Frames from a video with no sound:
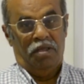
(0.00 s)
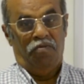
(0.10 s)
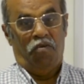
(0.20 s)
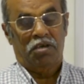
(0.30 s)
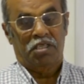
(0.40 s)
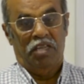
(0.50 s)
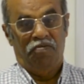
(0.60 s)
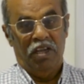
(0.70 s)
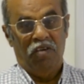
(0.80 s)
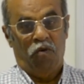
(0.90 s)
What
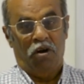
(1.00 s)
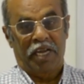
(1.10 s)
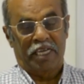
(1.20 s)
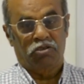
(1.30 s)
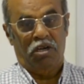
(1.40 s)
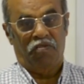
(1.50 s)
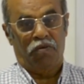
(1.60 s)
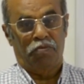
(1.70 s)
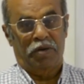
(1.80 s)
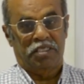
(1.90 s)
we want actually
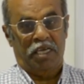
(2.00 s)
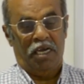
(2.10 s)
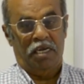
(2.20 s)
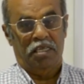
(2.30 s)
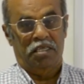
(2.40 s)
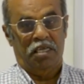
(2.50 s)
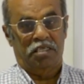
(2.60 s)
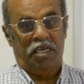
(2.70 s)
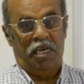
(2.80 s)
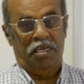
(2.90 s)
from my child, the
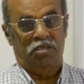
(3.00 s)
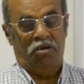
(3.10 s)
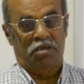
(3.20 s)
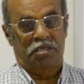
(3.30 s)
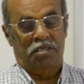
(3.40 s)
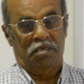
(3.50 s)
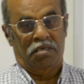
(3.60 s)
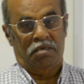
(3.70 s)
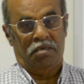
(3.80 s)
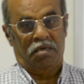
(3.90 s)
child is not
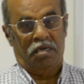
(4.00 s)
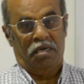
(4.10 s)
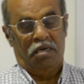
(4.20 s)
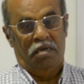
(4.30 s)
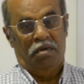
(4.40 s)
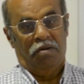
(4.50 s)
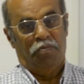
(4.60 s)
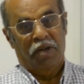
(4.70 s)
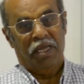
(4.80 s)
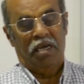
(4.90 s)

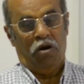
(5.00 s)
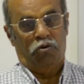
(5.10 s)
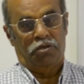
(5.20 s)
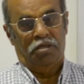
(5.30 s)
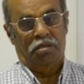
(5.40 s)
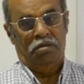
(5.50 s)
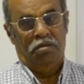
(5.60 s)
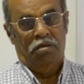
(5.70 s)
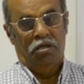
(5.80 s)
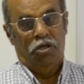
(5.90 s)
bringing out."
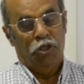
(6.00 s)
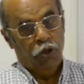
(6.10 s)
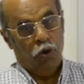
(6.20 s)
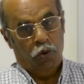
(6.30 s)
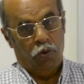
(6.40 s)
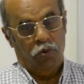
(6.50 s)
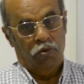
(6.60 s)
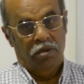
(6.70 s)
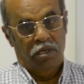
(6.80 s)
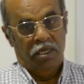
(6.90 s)

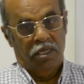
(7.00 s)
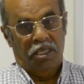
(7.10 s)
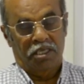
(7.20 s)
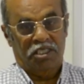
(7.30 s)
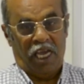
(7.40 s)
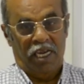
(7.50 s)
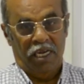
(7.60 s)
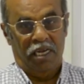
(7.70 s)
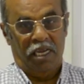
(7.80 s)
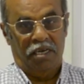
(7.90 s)
Though the
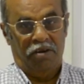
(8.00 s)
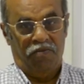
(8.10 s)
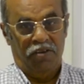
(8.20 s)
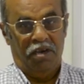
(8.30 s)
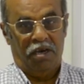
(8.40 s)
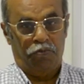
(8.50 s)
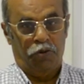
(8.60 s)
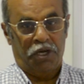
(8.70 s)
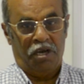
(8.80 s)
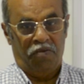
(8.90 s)
child and we are
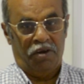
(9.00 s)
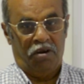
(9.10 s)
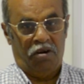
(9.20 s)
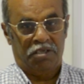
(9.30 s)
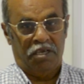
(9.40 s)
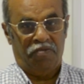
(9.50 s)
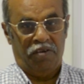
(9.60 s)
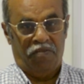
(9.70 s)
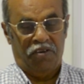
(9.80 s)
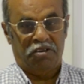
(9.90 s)
putting our lot of
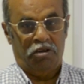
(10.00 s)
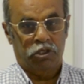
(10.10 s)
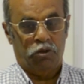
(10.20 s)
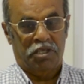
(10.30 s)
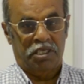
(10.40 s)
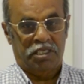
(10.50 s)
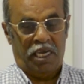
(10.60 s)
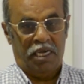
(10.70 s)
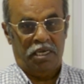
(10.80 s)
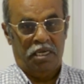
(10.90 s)
effort also on the
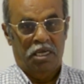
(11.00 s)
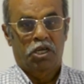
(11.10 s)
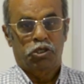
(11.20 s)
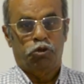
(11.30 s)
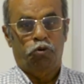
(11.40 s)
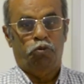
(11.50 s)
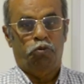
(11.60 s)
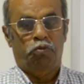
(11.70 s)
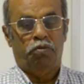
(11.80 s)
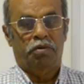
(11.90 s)
child
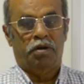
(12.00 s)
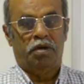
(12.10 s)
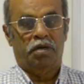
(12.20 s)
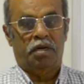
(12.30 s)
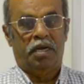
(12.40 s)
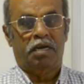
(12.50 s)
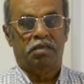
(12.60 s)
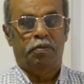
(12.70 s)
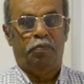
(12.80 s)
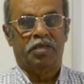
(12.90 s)
to
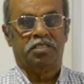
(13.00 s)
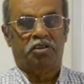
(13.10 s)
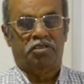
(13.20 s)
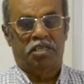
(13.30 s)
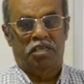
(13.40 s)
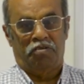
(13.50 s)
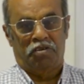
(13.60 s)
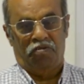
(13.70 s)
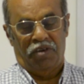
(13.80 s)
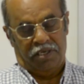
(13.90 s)
get the best result out
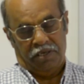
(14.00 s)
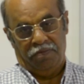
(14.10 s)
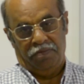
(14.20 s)
of it.